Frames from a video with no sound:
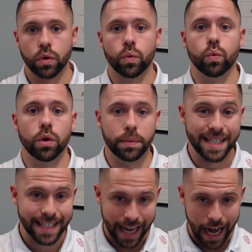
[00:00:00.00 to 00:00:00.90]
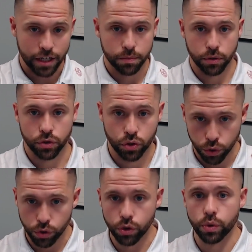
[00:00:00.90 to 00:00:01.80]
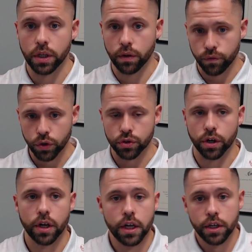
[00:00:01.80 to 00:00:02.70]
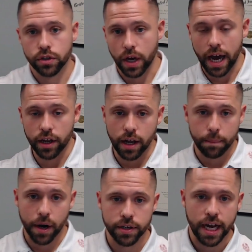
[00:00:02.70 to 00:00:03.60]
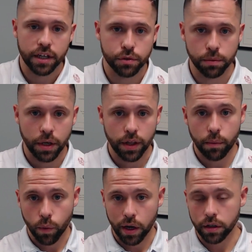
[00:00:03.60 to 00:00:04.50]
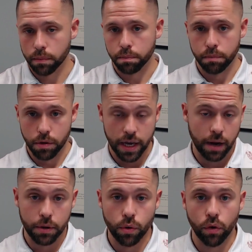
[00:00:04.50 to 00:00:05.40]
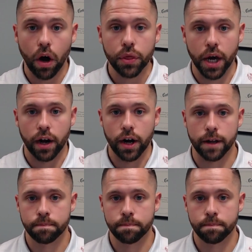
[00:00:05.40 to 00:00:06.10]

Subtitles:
will be taxable to you in the future. So how do you get better tax treatment on them? Well, you get them into a Roth IRA.